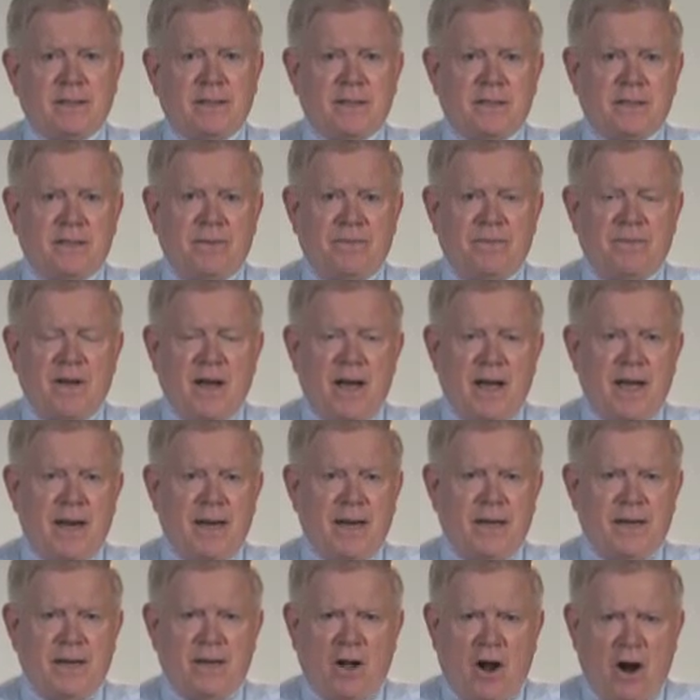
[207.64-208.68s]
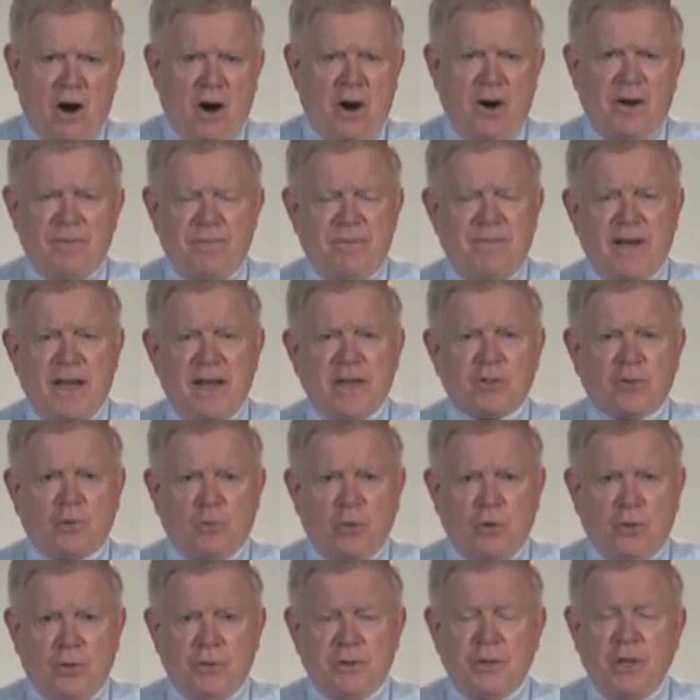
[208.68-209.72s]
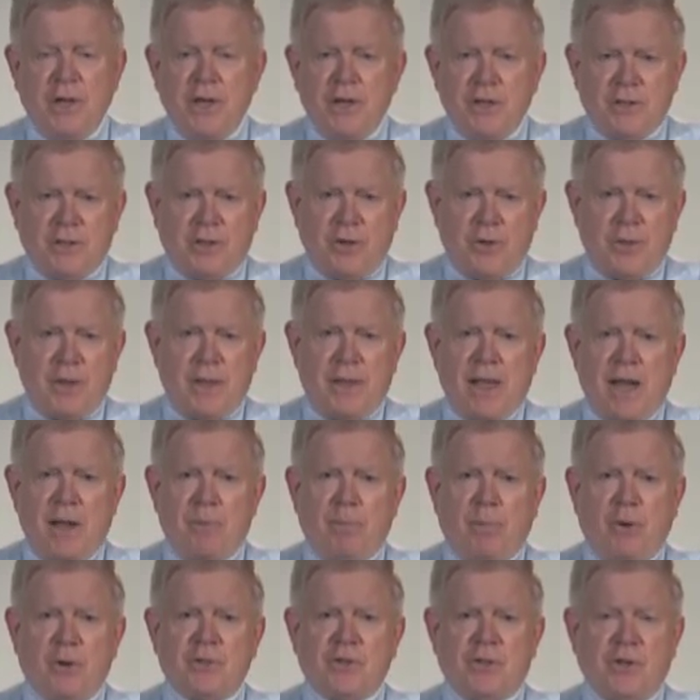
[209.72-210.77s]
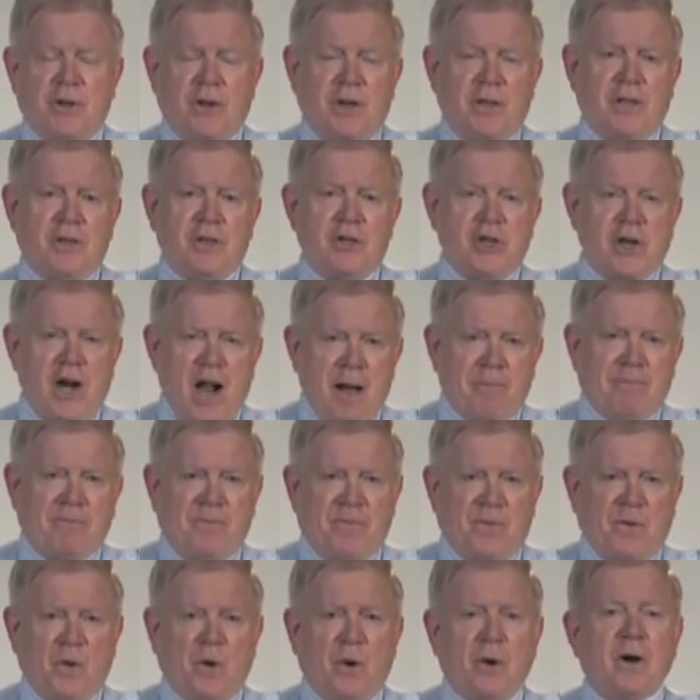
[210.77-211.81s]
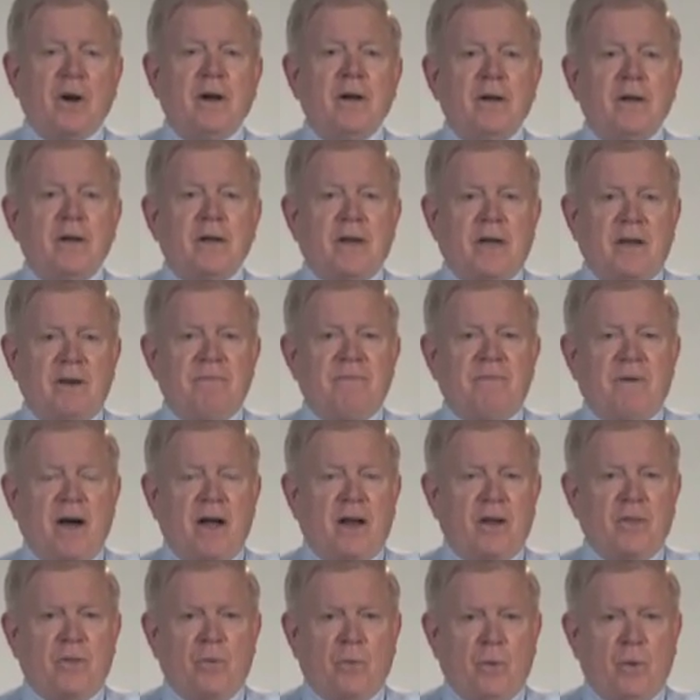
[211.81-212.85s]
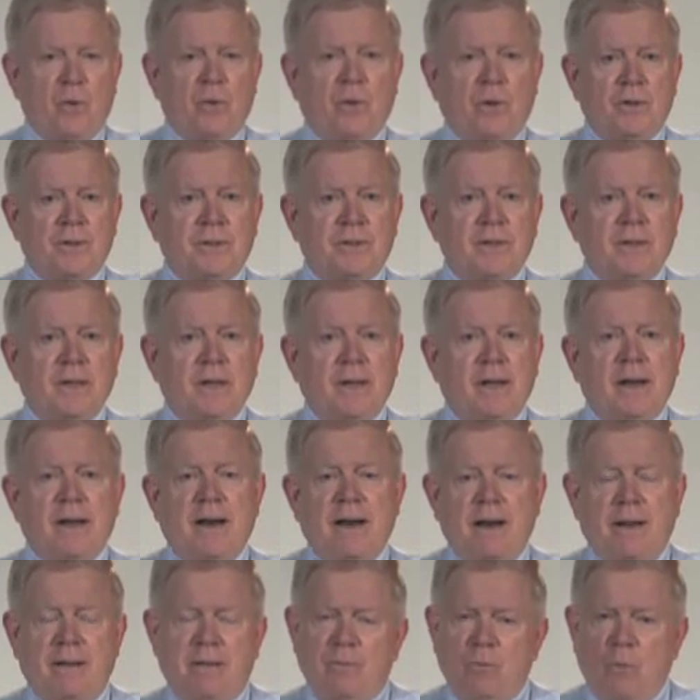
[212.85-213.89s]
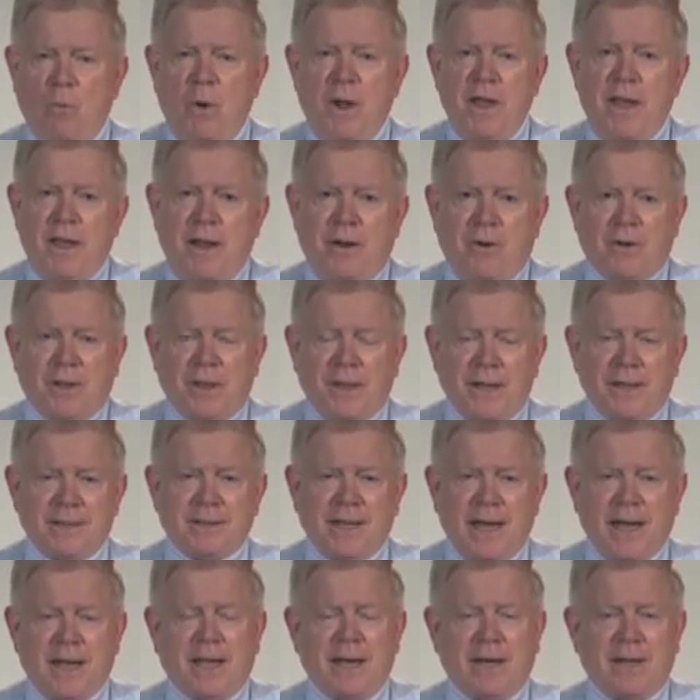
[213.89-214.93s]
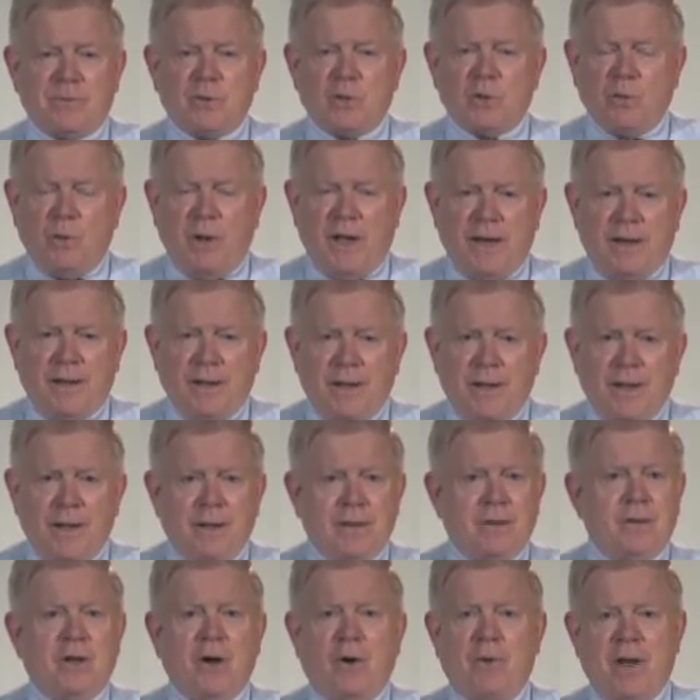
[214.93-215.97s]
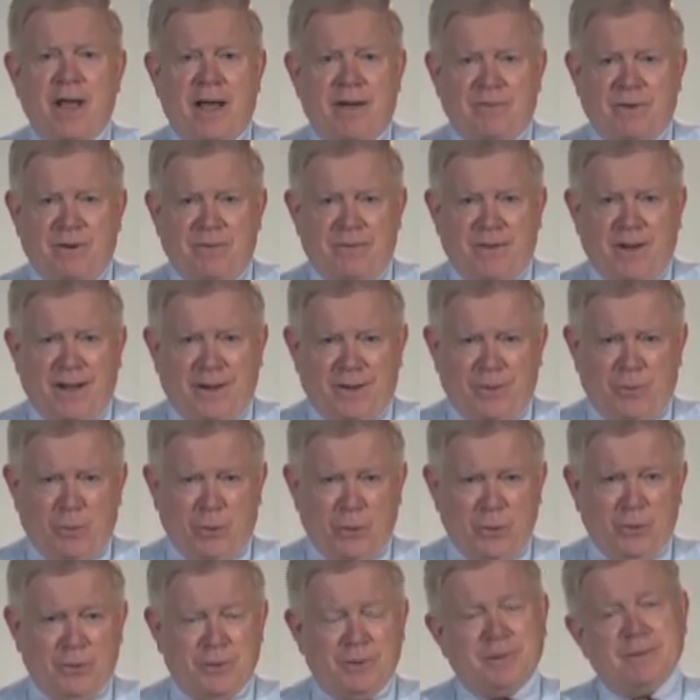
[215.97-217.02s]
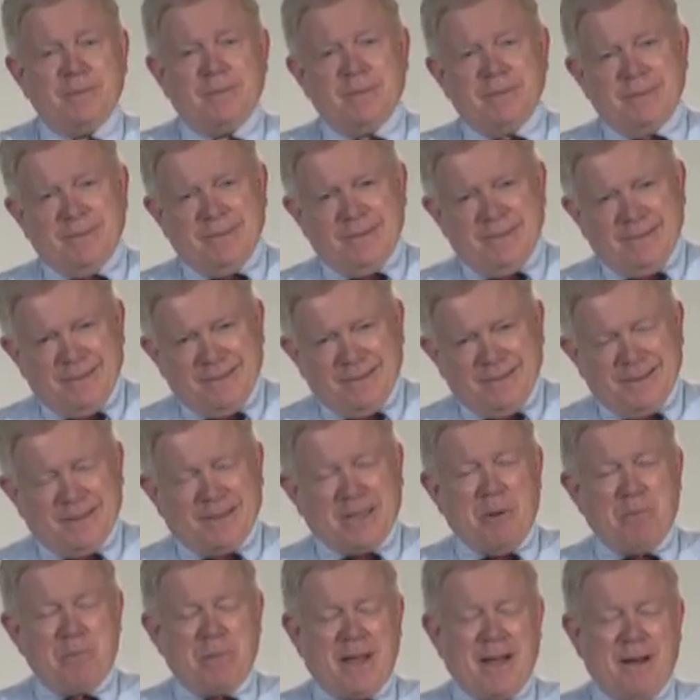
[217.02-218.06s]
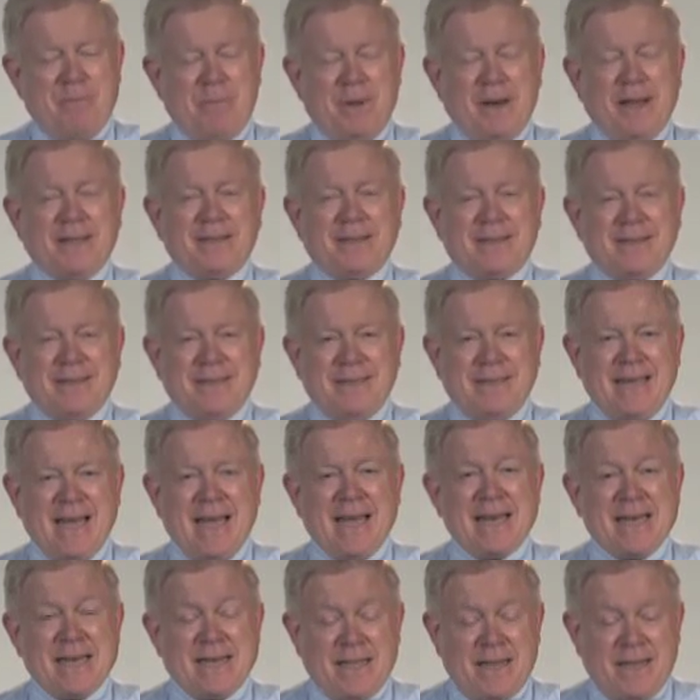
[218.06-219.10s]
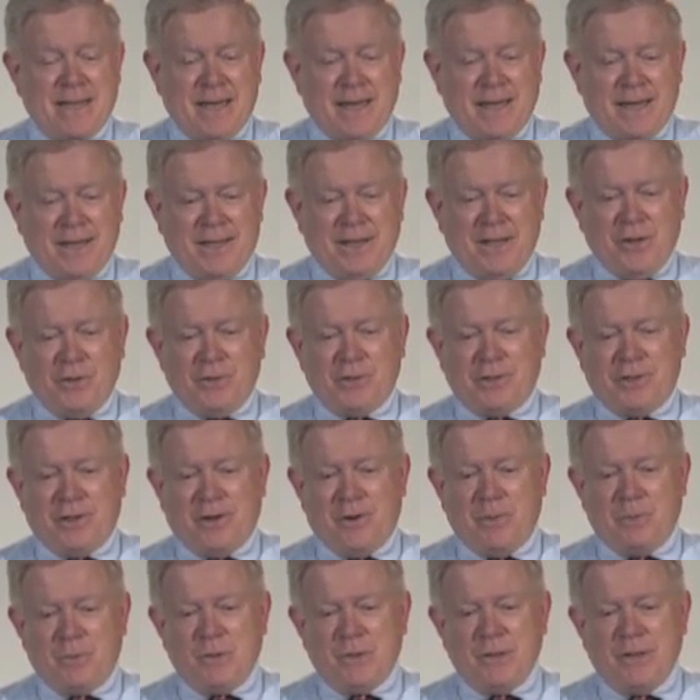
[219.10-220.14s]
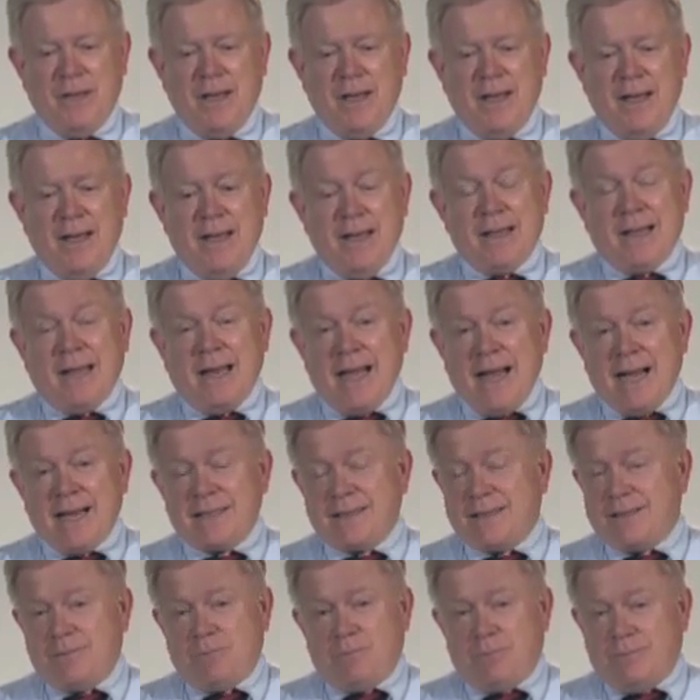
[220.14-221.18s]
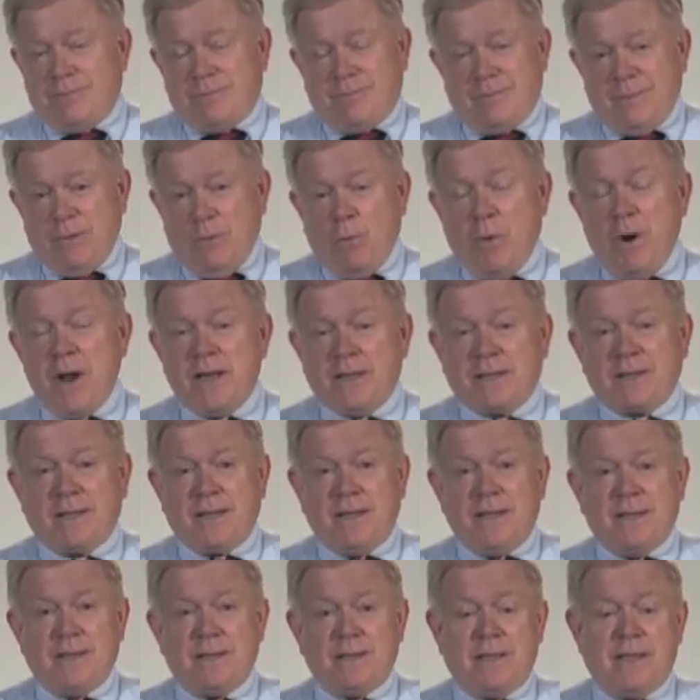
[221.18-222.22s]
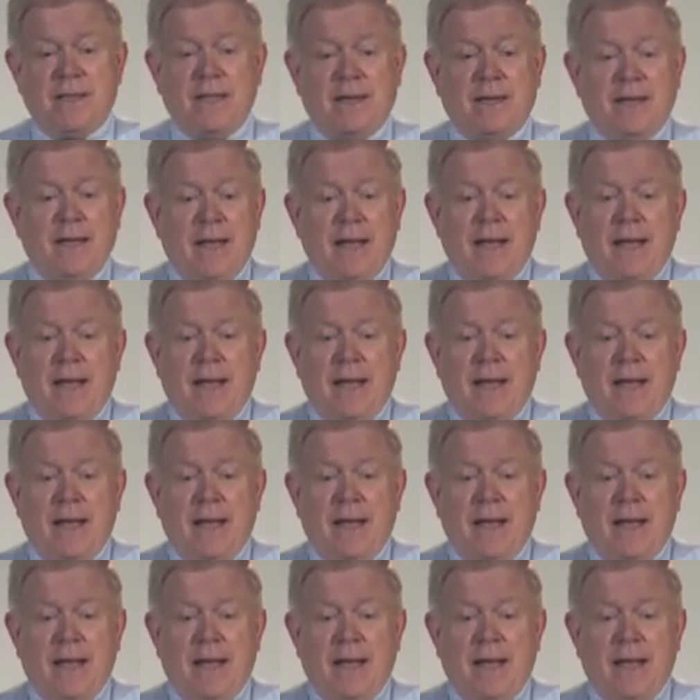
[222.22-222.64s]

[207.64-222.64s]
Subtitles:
is defined in hard and fast rules so that that person on the shop floor can follow the rules. We here in the executive suite don't have to follow rules. Some companies tend to think in those terms. The last risk is that